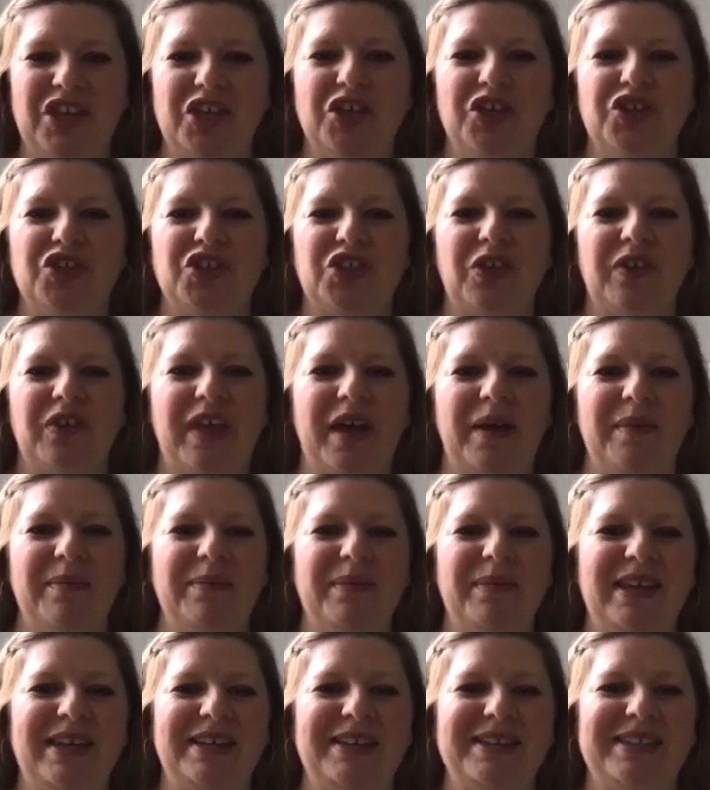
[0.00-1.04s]
So that
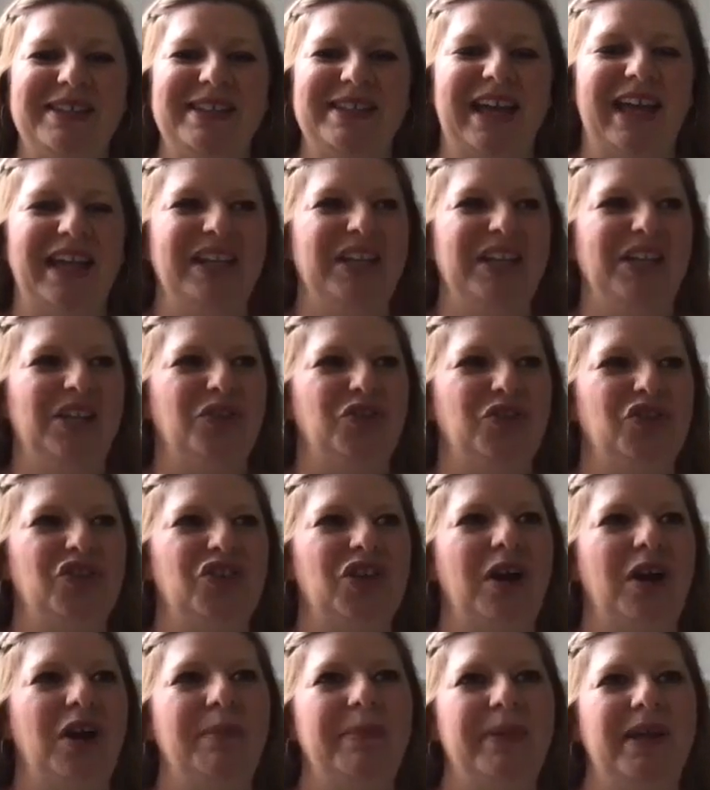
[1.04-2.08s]
means that, you know,
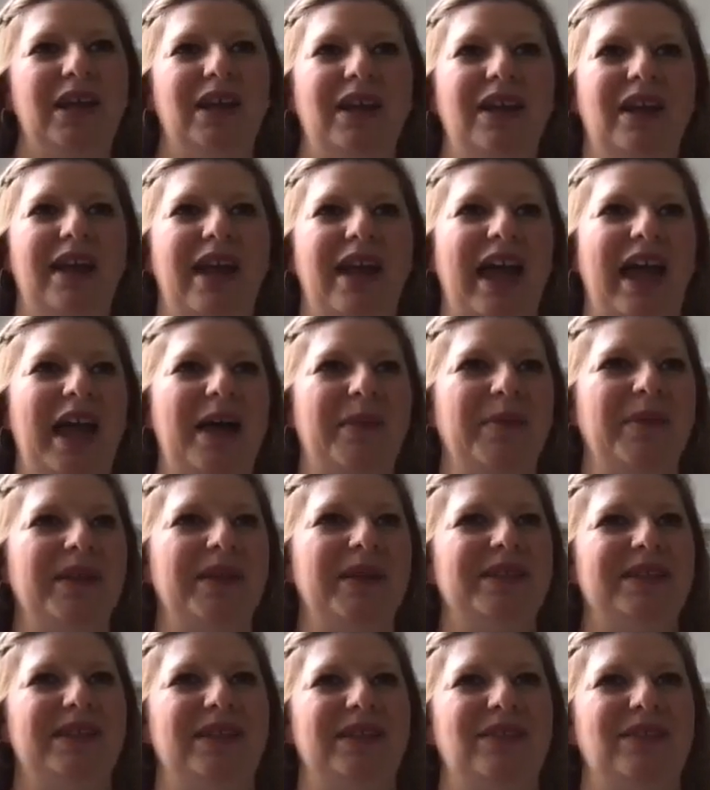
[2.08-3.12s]
shopping
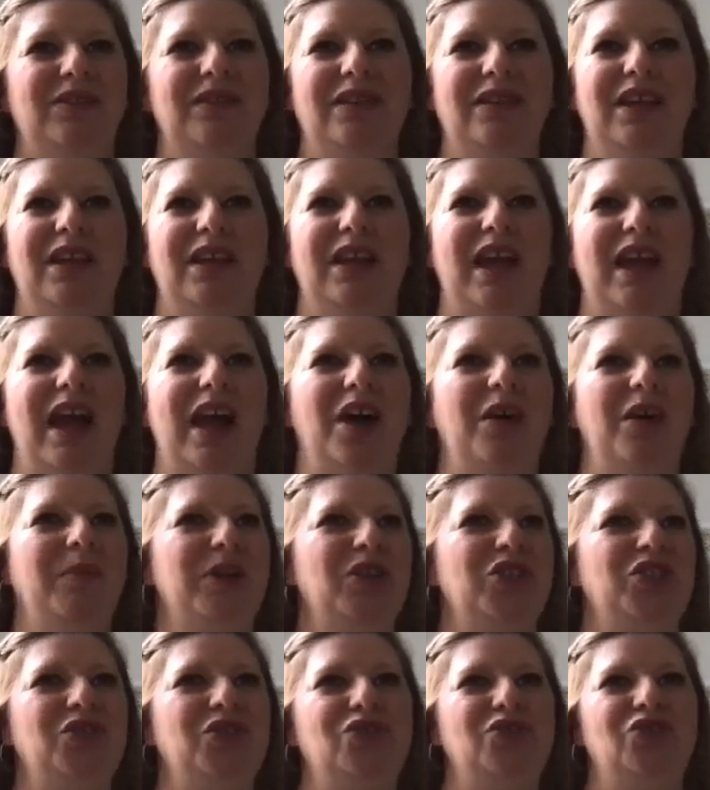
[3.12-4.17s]
habits and how
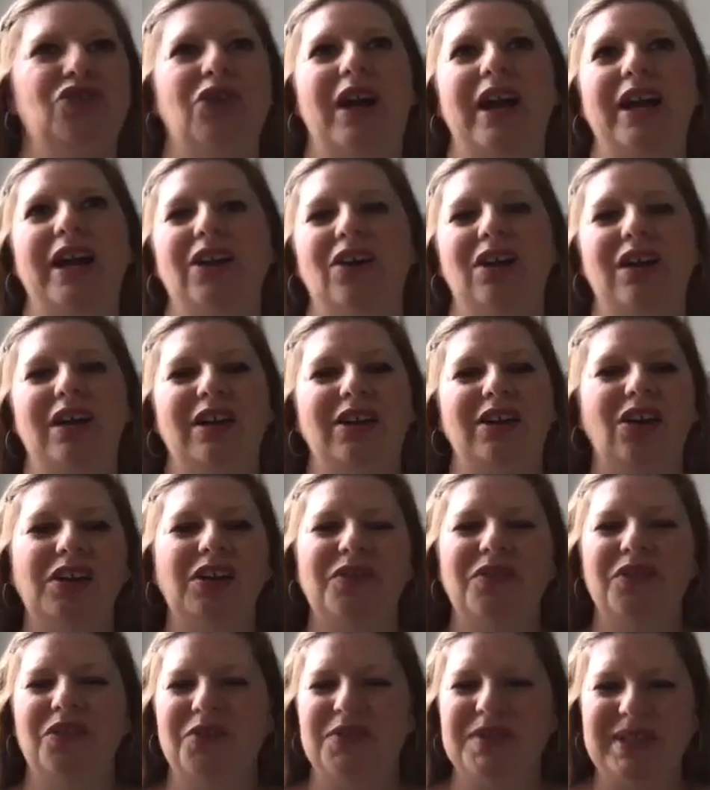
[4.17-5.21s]
much you try on, all
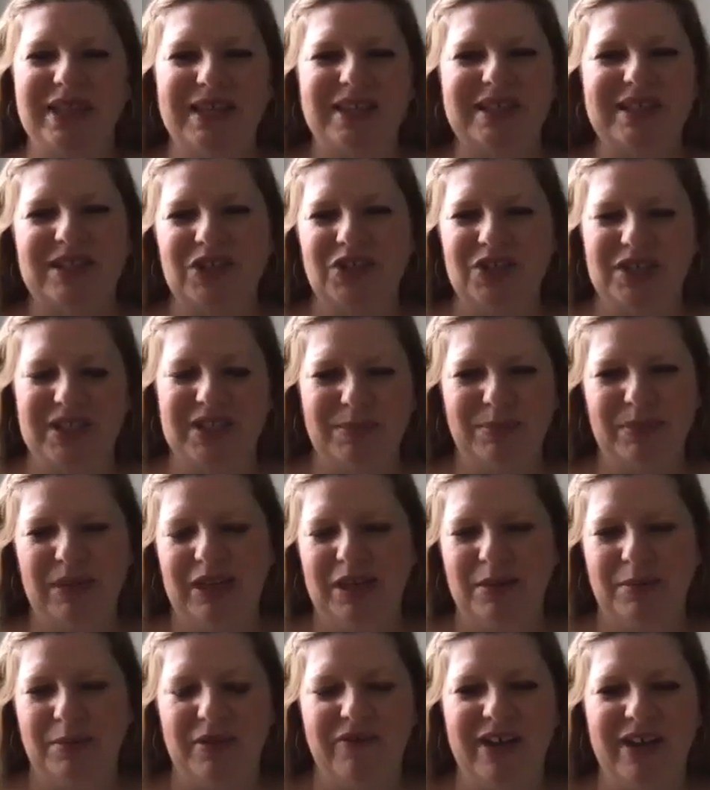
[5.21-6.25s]
of those things start to
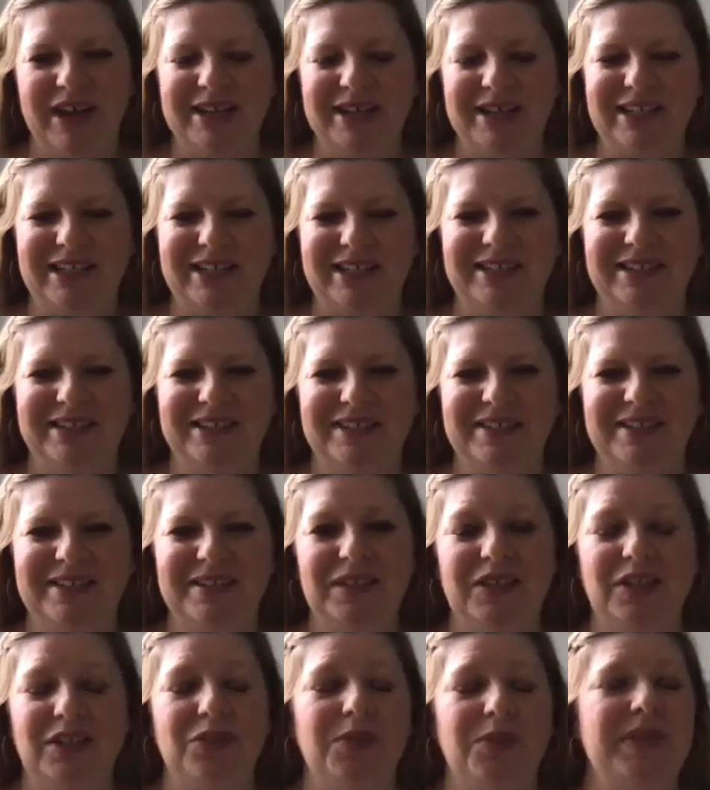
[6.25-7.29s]
become affected.
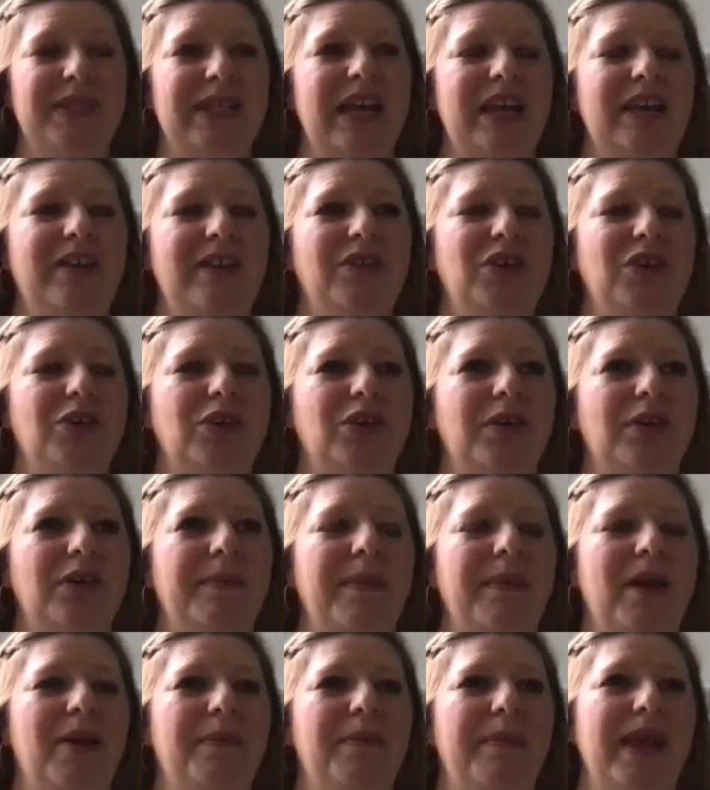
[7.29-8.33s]
You know, say you're
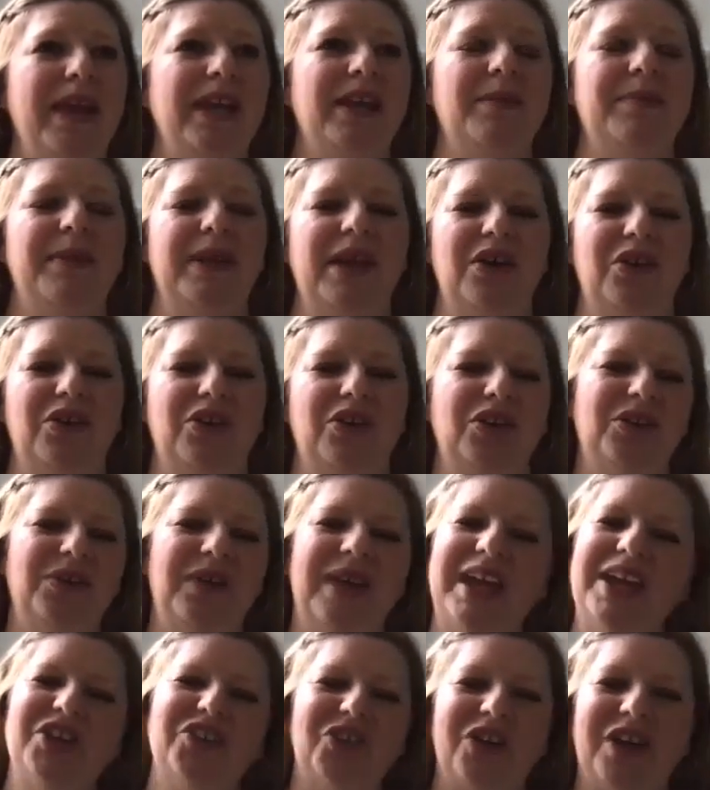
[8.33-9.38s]
a makeup counter, you
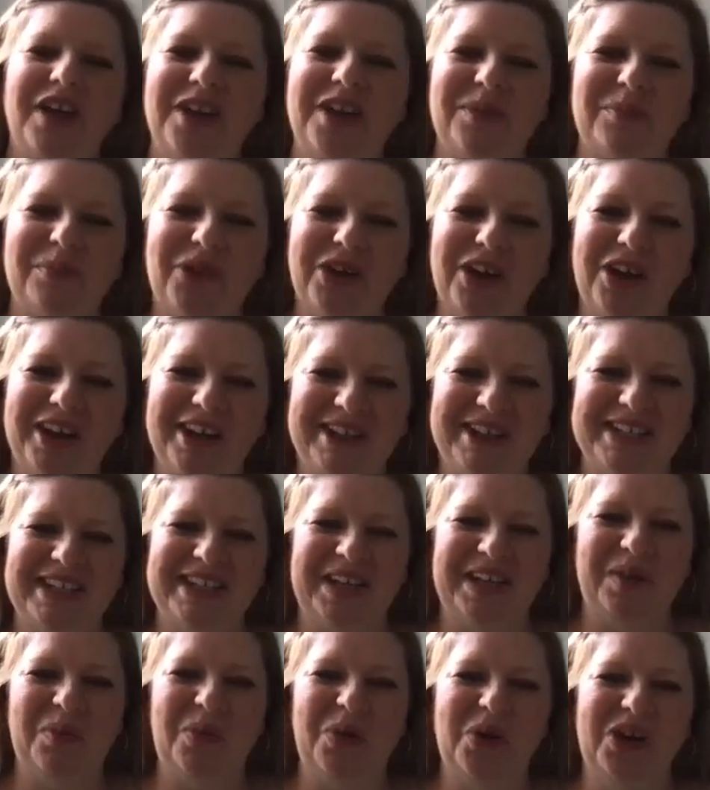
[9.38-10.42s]
can't try on product
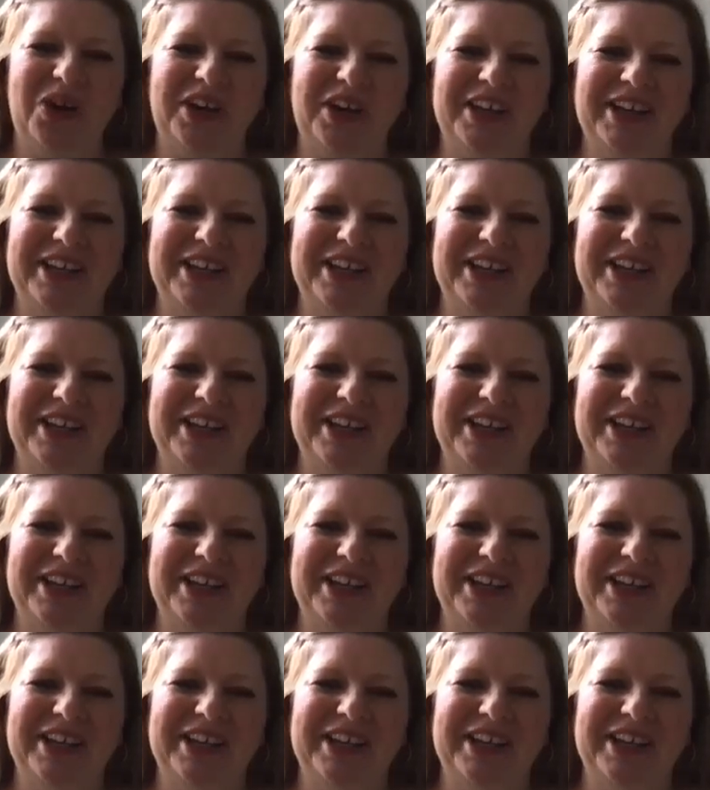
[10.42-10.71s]
anymore.